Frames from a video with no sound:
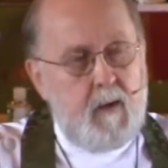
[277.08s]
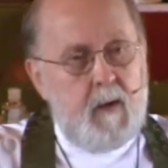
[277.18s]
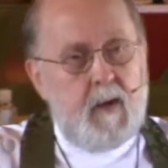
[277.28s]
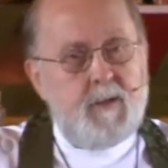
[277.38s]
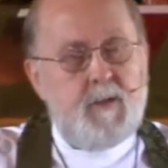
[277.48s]

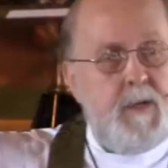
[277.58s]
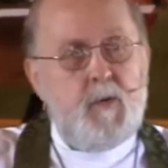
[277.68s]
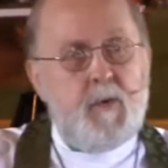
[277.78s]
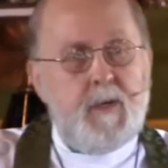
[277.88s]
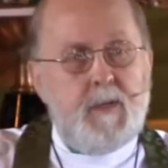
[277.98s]
As
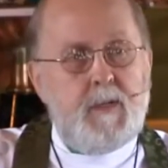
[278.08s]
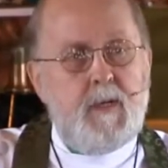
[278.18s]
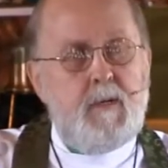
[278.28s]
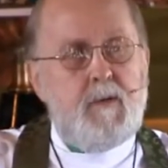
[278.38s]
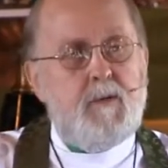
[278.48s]
you
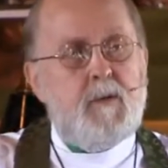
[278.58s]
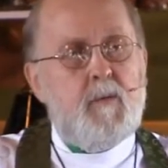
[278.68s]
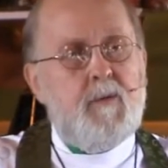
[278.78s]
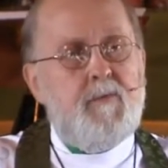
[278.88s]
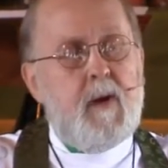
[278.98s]
continue to
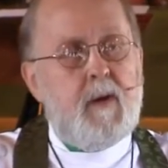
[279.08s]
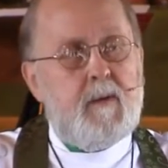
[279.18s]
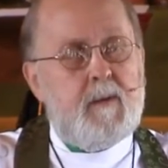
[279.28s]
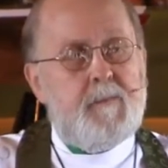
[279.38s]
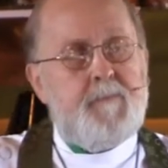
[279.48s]

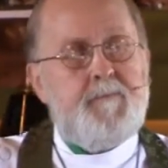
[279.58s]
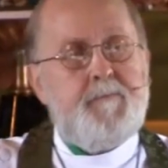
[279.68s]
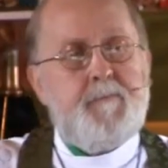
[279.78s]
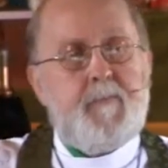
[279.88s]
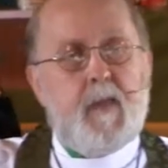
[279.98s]
reflect,
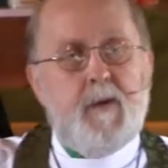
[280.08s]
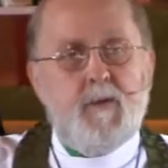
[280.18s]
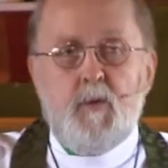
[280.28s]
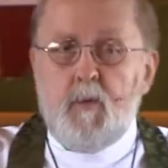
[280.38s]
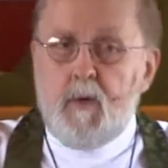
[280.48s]
as
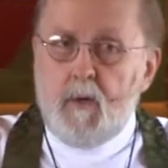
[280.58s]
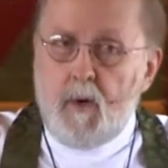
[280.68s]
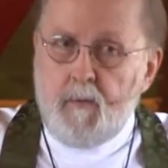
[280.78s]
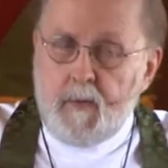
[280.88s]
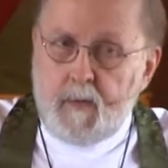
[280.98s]
you will
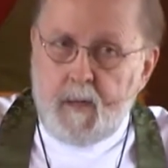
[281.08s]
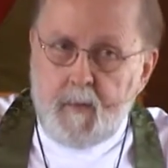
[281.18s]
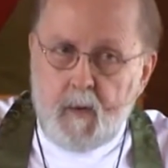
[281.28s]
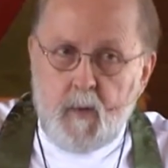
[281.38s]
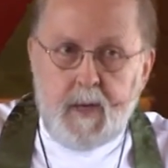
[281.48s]
over the
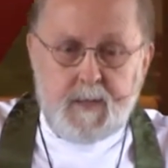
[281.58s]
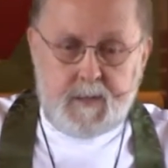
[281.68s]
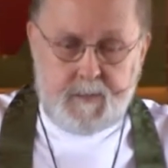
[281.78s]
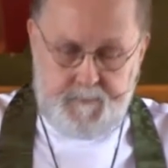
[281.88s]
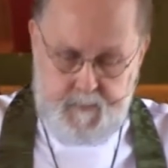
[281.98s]
coming
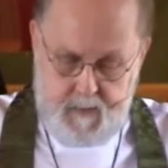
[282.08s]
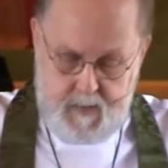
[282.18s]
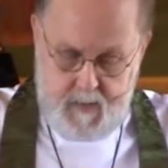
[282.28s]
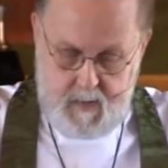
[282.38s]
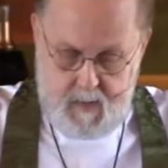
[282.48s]
weeks,
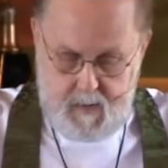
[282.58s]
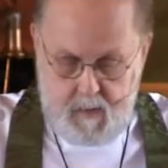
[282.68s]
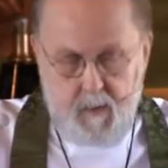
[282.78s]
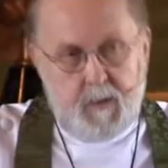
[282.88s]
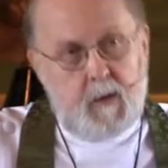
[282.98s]

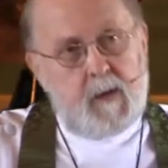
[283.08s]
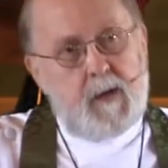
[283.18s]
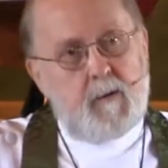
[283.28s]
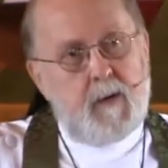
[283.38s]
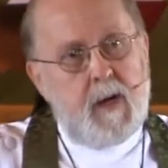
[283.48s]
on your
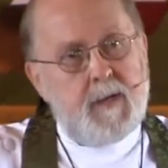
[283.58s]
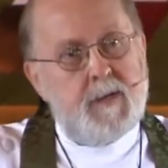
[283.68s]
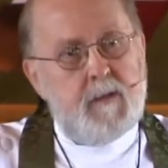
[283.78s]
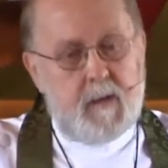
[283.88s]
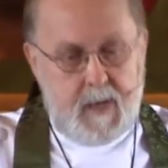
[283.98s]

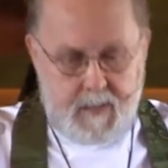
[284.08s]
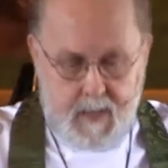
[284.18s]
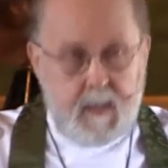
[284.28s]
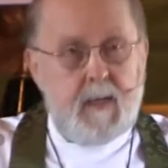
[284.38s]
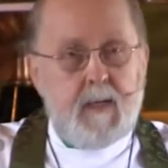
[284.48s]
congregational
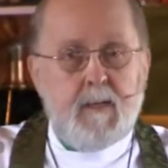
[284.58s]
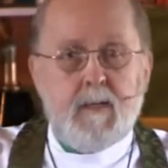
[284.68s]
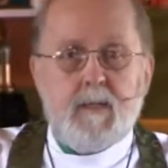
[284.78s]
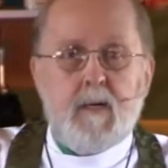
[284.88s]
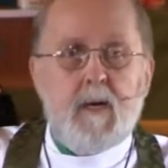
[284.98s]
identity in
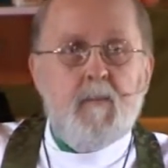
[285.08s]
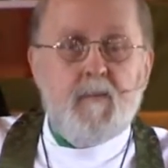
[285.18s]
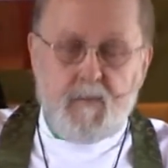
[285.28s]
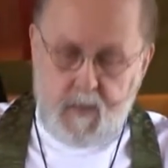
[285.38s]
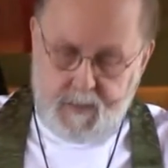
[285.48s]
this time
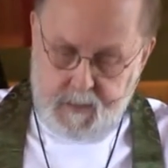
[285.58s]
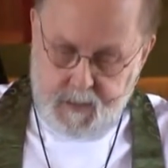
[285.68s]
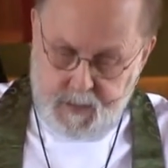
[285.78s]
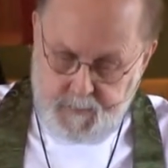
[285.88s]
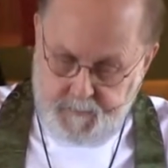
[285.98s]
of
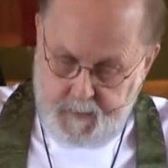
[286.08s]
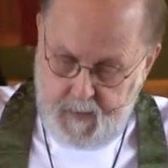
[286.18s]
transition,